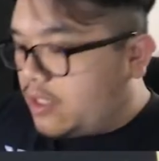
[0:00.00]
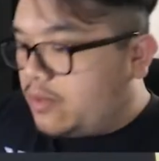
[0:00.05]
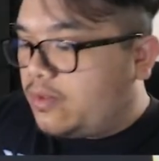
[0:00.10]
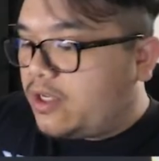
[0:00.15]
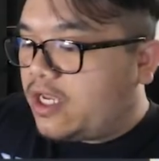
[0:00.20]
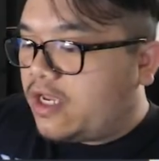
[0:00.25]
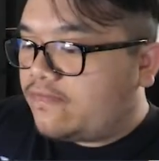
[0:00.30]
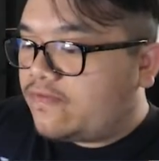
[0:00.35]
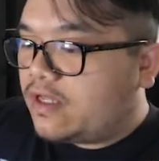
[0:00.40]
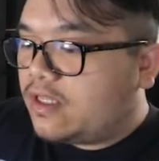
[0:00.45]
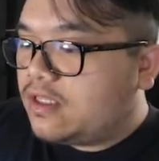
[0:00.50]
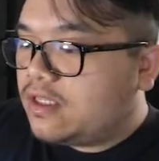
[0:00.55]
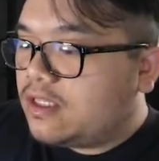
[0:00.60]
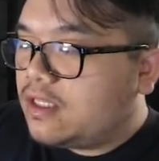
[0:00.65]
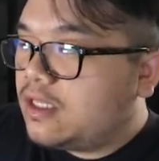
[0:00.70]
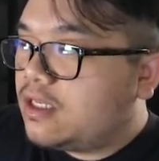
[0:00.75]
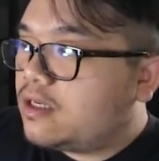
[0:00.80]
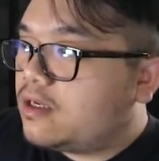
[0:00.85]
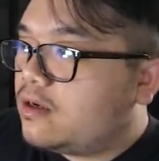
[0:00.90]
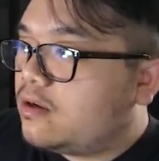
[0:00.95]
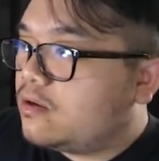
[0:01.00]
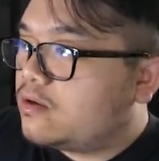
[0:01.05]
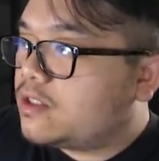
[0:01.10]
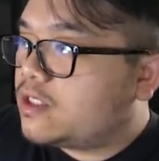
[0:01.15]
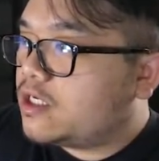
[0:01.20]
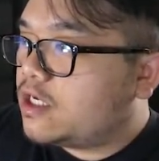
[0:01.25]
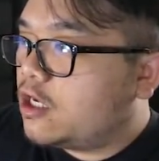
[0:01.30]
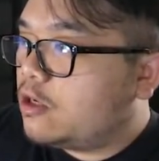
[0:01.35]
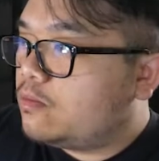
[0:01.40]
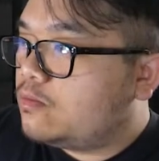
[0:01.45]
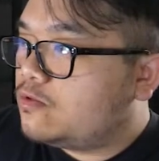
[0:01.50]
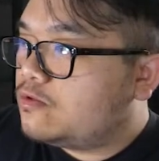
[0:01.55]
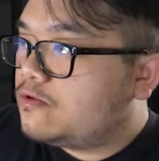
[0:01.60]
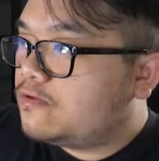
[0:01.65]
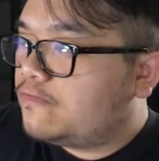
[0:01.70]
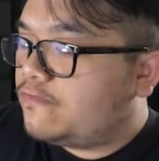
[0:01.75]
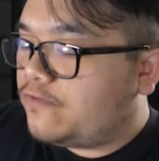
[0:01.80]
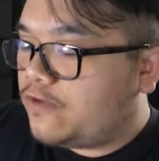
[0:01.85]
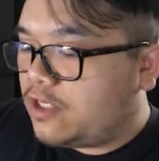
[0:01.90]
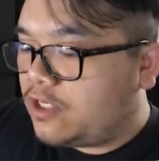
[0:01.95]
Then we have the little
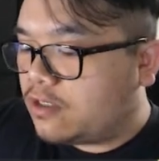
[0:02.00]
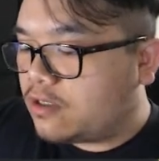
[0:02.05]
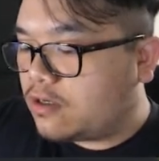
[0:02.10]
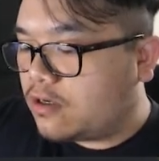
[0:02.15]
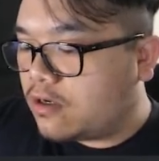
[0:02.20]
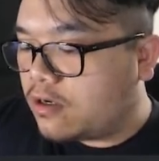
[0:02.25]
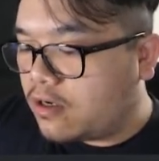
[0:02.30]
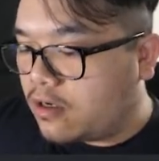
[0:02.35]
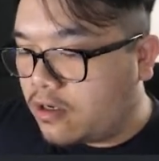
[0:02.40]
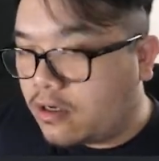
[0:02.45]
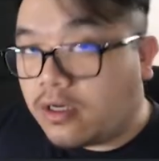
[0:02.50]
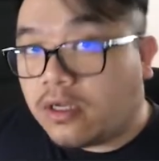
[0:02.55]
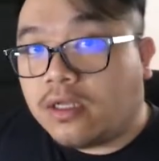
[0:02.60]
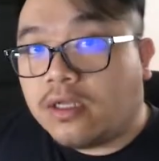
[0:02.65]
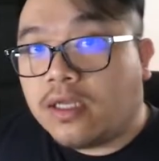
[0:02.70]
Dubwool V card.